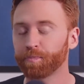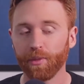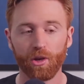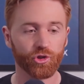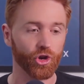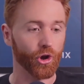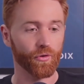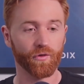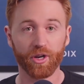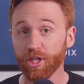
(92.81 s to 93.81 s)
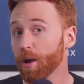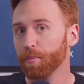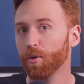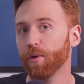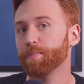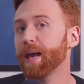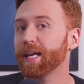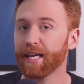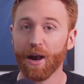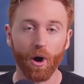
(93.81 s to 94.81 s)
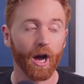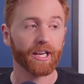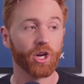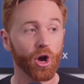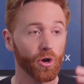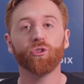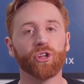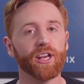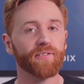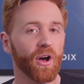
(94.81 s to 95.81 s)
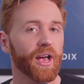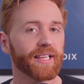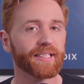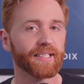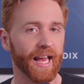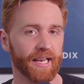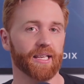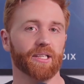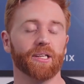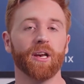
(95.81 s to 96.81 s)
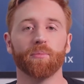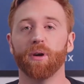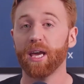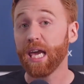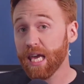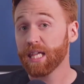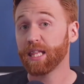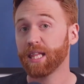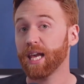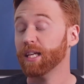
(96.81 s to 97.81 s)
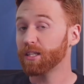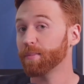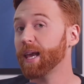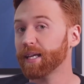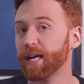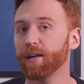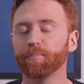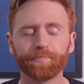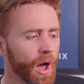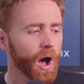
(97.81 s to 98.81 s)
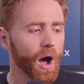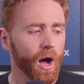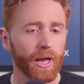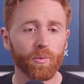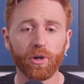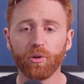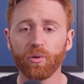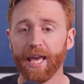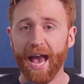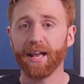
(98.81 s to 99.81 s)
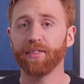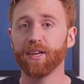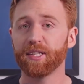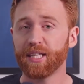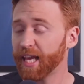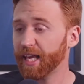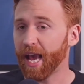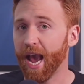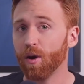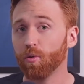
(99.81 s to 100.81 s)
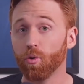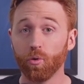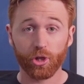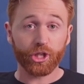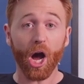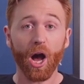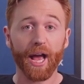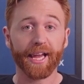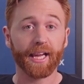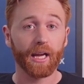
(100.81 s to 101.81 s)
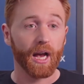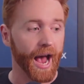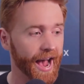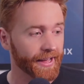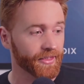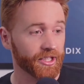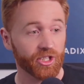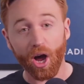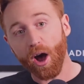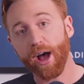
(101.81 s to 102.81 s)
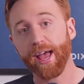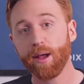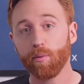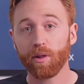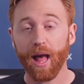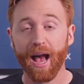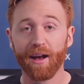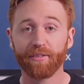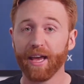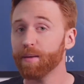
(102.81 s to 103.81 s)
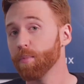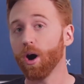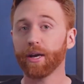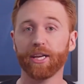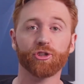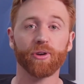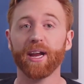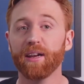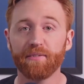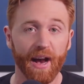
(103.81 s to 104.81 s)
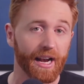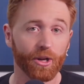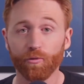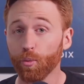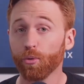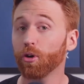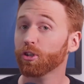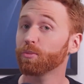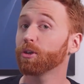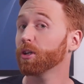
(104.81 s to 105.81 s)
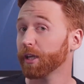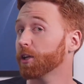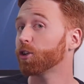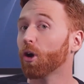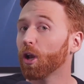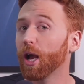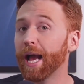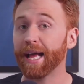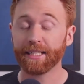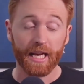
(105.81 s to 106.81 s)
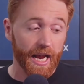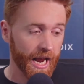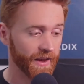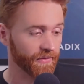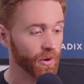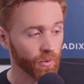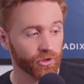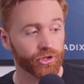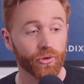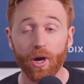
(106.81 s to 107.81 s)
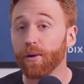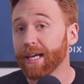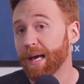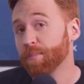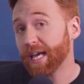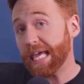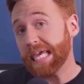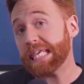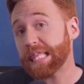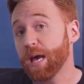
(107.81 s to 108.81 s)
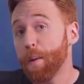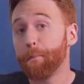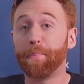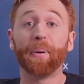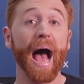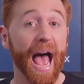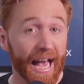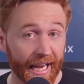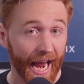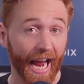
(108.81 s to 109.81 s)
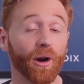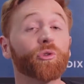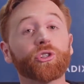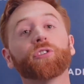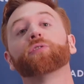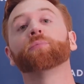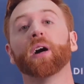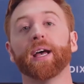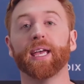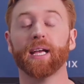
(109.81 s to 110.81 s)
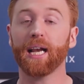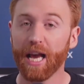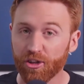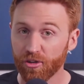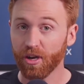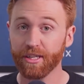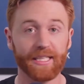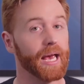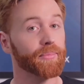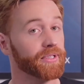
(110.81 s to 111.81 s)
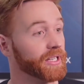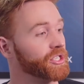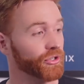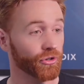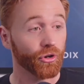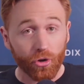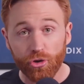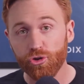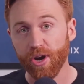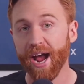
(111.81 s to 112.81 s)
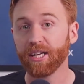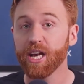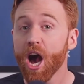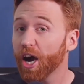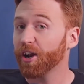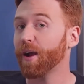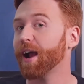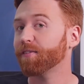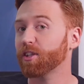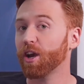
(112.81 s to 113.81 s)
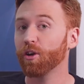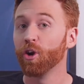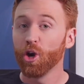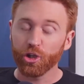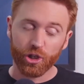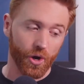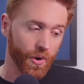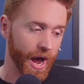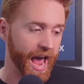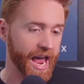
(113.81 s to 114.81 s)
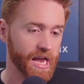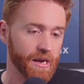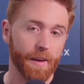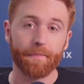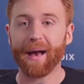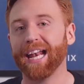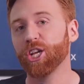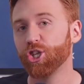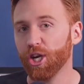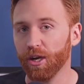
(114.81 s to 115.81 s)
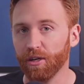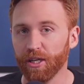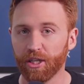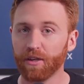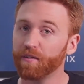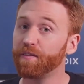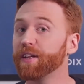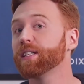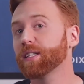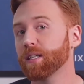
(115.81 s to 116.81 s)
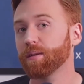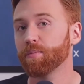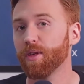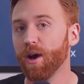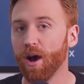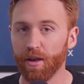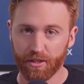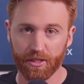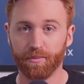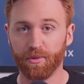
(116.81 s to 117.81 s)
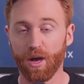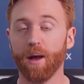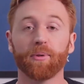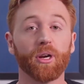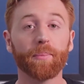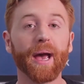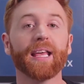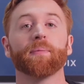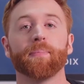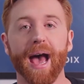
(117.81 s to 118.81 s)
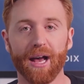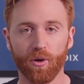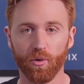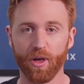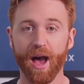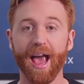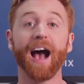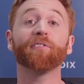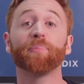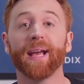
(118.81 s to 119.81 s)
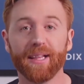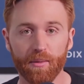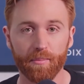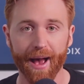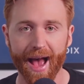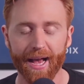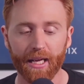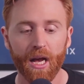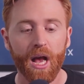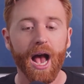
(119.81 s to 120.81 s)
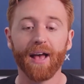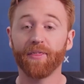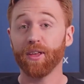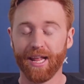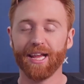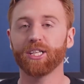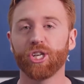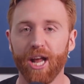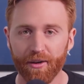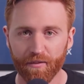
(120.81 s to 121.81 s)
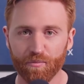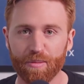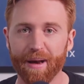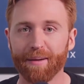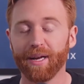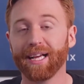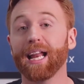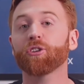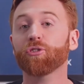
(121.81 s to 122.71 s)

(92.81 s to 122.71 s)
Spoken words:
So, for example, with MakerDAO, I know that if I send my ETH into MakerDAO, I will get this thing out called a DAI, and this DAI will have a market traded value of approximately $1. And if I want to go and get my ETH back out of my collateralized deposition contract, I don't have to go to a manager and convince them that I'm going to pay them back, or that I have paid them back and that they should now give me back my collateral.